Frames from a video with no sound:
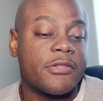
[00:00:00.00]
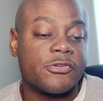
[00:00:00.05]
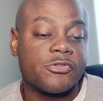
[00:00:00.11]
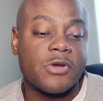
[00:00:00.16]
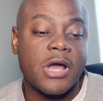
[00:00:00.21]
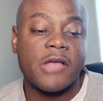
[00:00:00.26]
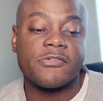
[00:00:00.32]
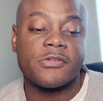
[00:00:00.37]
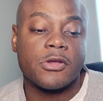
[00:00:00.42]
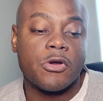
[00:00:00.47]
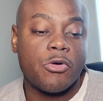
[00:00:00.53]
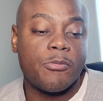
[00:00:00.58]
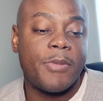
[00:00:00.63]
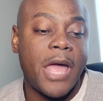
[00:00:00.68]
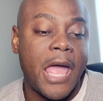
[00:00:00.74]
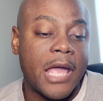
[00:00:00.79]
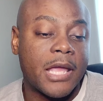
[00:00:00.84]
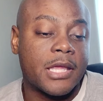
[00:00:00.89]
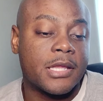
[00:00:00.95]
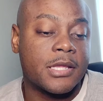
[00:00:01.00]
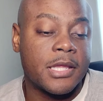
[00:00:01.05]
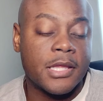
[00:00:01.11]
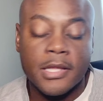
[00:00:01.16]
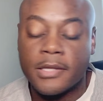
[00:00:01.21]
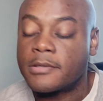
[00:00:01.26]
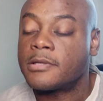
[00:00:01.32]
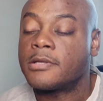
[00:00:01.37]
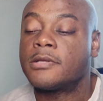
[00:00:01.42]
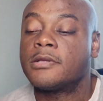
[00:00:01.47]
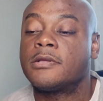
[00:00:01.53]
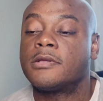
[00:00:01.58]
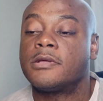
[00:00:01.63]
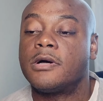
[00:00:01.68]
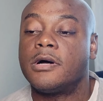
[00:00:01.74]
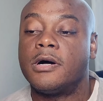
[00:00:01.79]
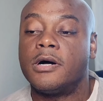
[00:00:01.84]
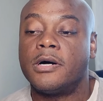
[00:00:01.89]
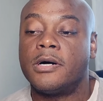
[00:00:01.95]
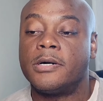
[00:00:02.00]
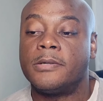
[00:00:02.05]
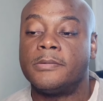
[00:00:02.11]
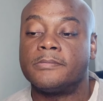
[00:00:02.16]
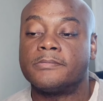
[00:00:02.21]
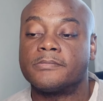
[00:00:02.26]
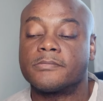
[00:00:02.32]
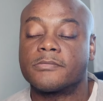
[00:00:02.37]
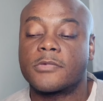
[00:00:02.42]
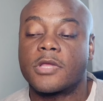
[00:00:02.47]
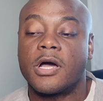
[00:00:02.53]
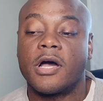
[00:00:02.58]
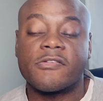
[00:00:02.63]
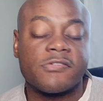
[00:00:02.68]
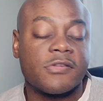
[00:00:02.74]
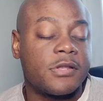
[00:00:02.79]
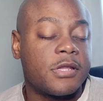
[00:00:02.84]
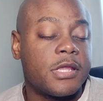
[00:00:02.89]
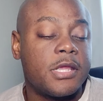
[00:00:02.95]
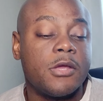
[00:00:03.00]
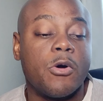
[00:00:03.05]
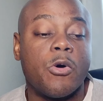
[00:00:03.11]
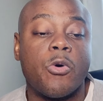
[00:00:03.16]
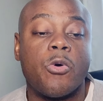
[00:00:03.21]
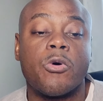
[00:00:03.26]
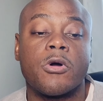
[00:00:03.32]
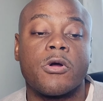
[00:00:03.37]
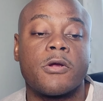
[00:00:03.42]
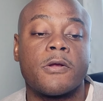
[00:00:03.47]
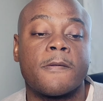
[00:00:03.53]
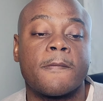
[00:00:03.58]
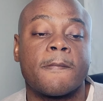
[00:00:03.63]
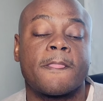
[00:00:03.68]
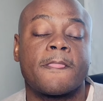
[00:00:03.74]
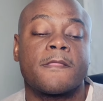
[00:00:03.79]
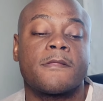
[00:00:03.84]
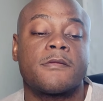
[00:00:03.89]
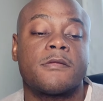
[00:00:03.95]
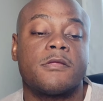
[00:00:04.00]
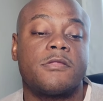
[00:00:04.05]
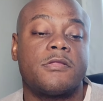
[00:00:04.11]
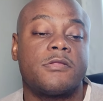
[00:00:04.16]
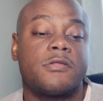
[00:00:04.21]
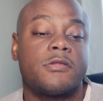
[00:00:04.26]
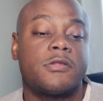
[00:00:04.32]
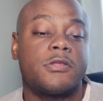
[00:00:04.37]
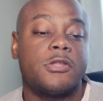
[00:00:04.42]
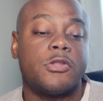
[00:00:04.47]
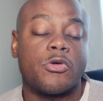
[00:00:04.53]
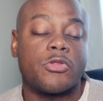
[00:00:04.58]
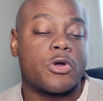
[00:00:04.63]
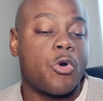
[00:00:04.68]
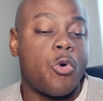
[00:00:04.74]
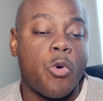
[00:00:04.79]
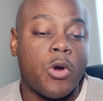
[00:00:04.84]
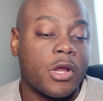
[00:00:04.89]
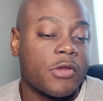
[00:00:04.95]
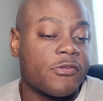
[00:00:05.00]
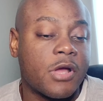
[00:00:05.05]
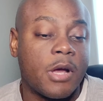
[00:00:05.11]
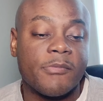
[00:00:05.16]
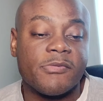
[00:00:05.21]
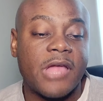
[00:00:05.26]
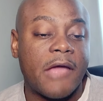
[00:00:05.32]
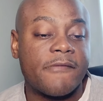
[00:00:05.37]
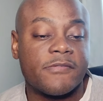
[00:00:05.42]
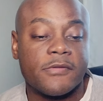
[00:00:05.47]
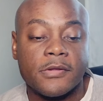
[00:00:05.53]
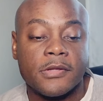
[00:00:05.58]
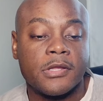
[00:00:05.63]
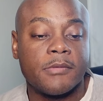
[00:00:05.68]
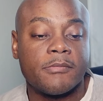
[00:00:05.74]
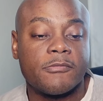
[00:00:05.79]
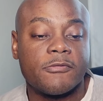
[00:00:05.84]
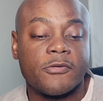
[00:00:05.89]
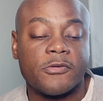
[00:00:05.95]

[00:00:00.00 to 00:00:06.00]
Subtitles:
tries to go back and get custody, or the court comes after them